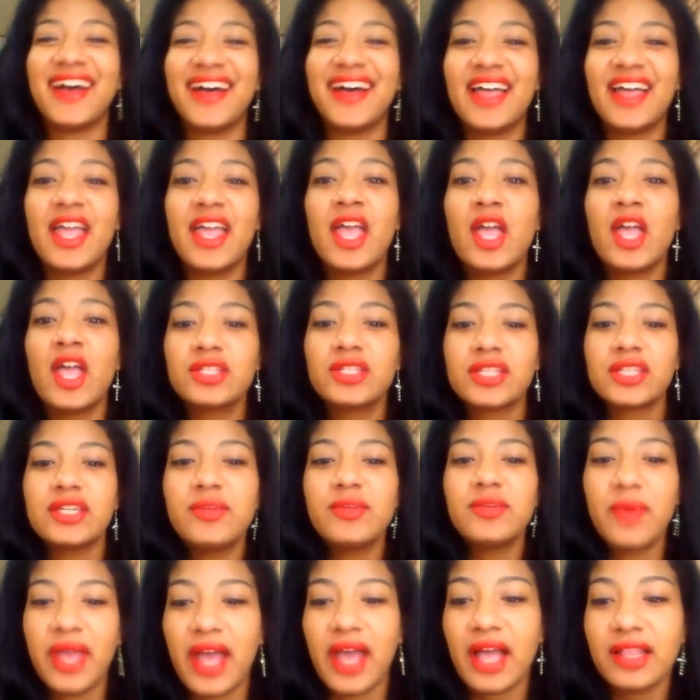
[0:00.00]
so
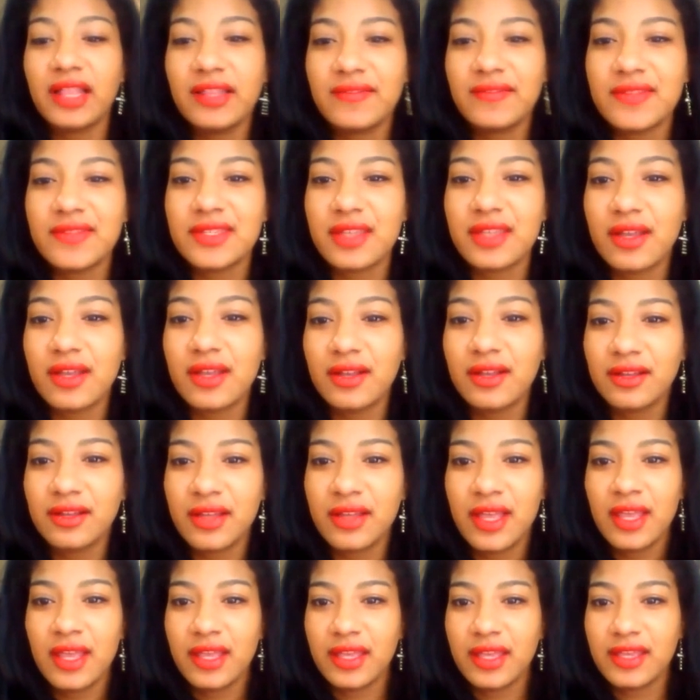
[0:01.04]
anyway, I love the song.
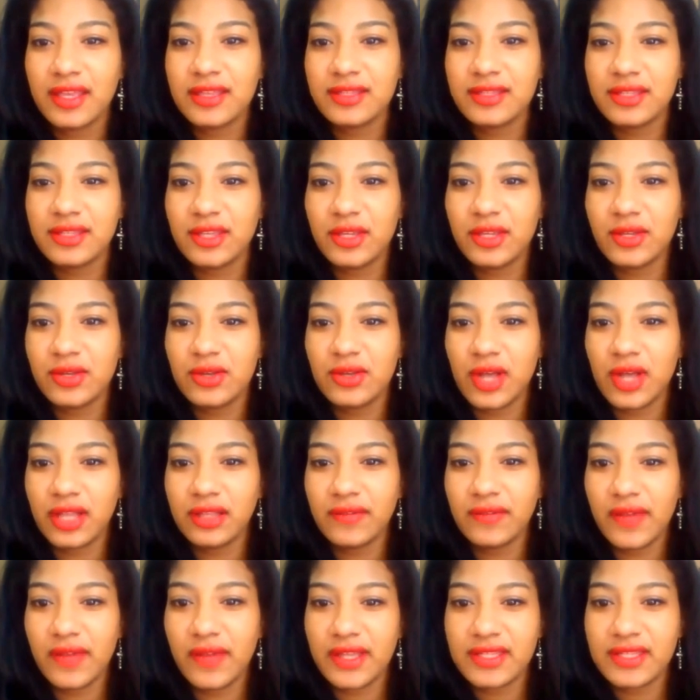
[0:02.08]
It's cute. I
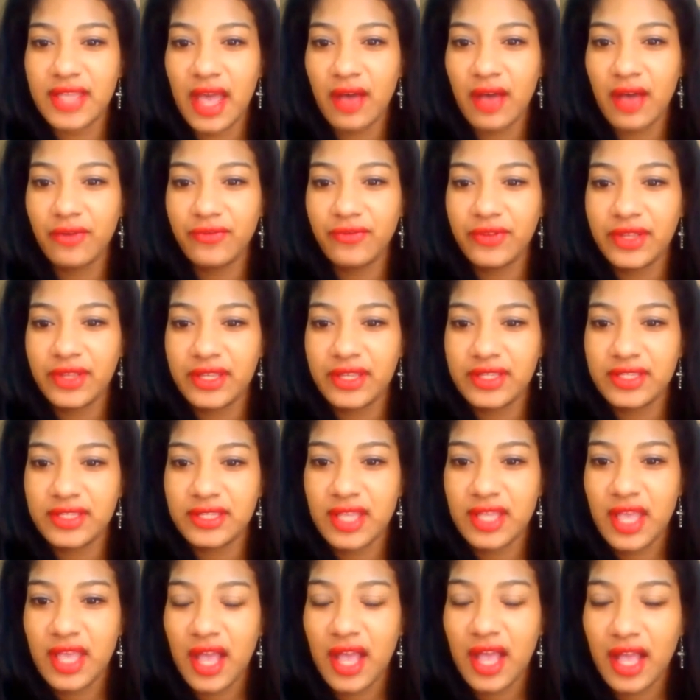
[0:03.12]
love all his outfits.
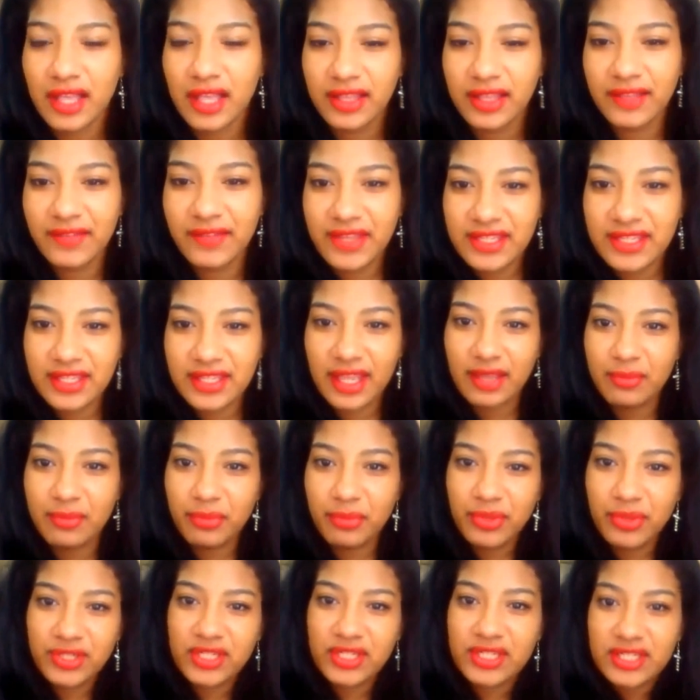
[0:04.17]
I love it. He's like
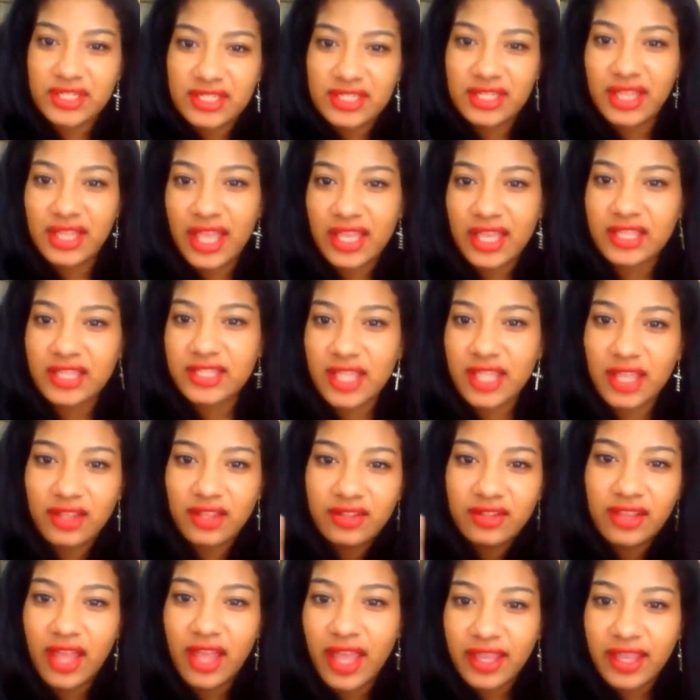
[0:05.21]
pushing his legs
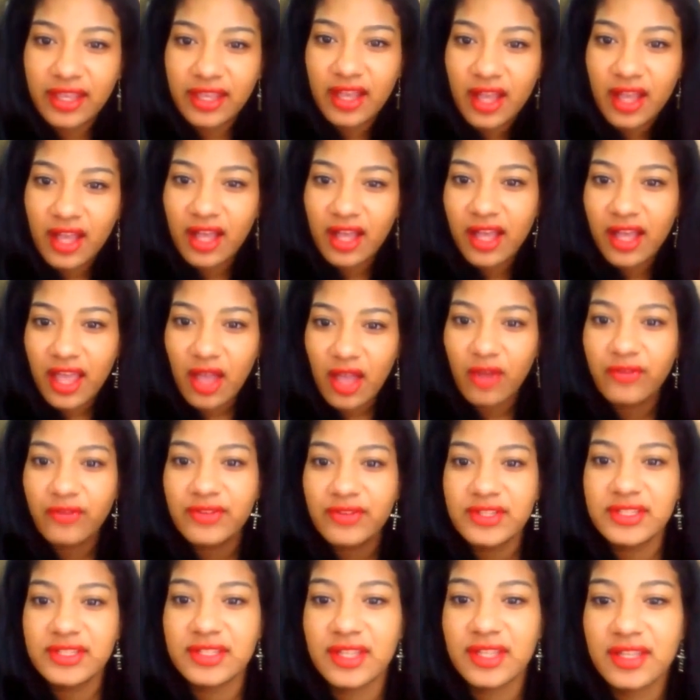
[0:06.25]
together like uh,
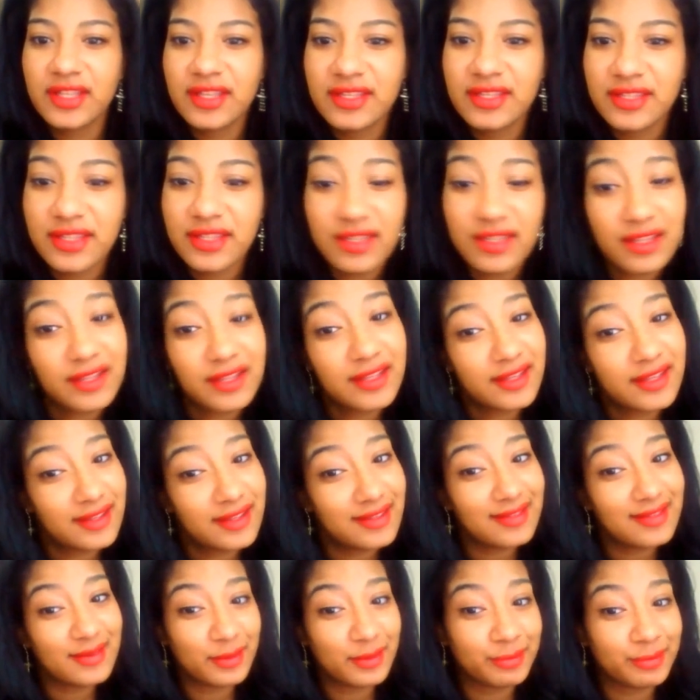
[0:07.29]
Elvis does. He look
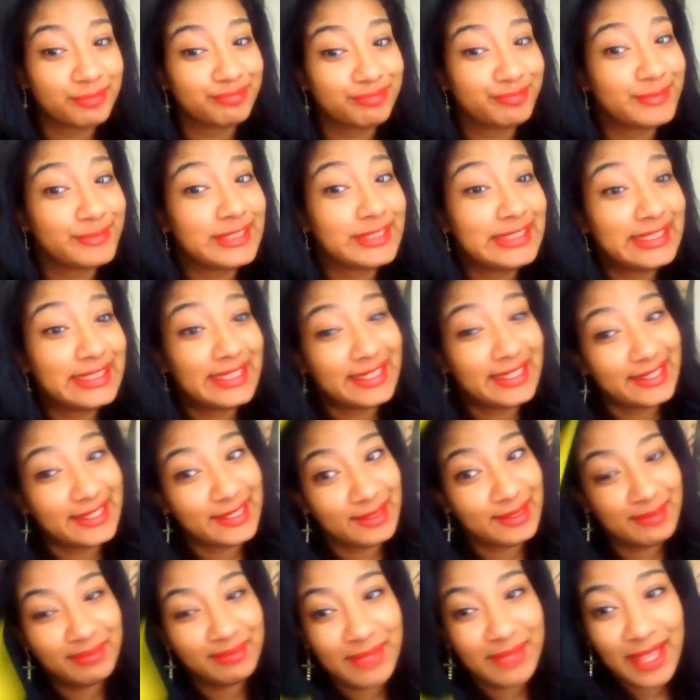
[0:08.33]
good in them,
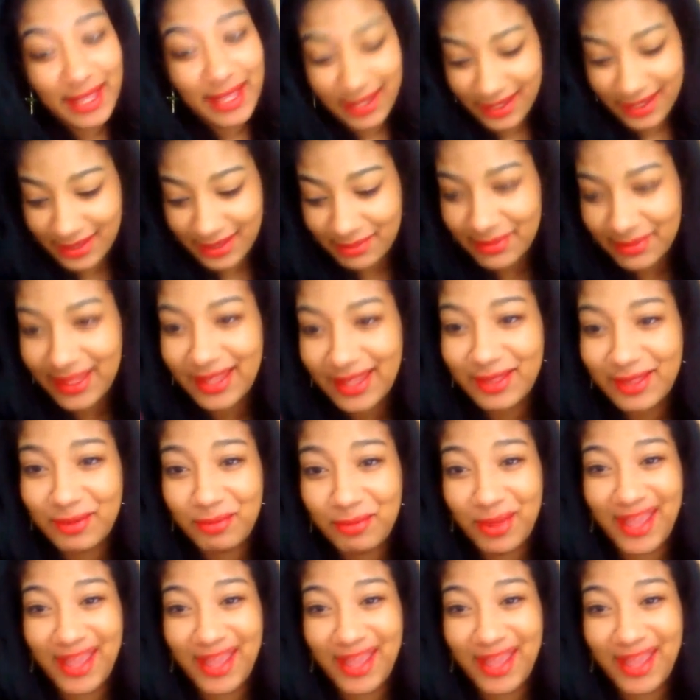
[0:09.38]
mm-hmm. in them leather